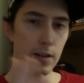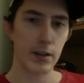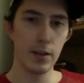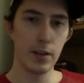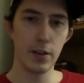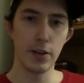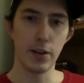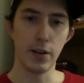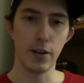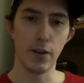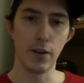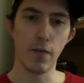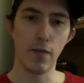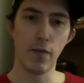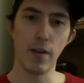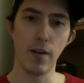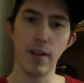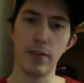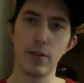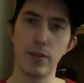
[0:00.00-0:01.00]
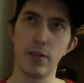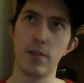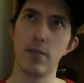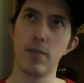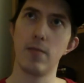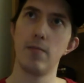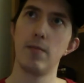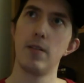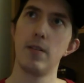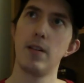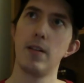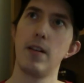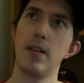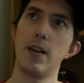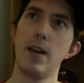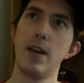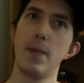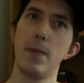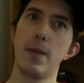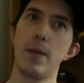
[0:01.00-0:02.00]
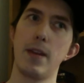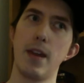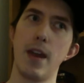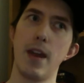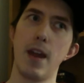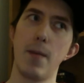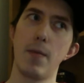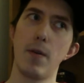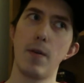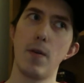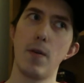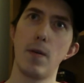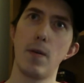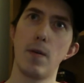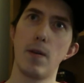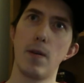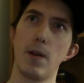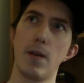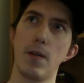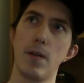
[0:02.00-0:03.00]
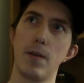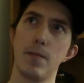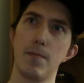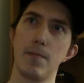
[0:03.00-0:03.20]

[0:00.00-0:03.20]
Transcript: she and her friends are at the camp going around and,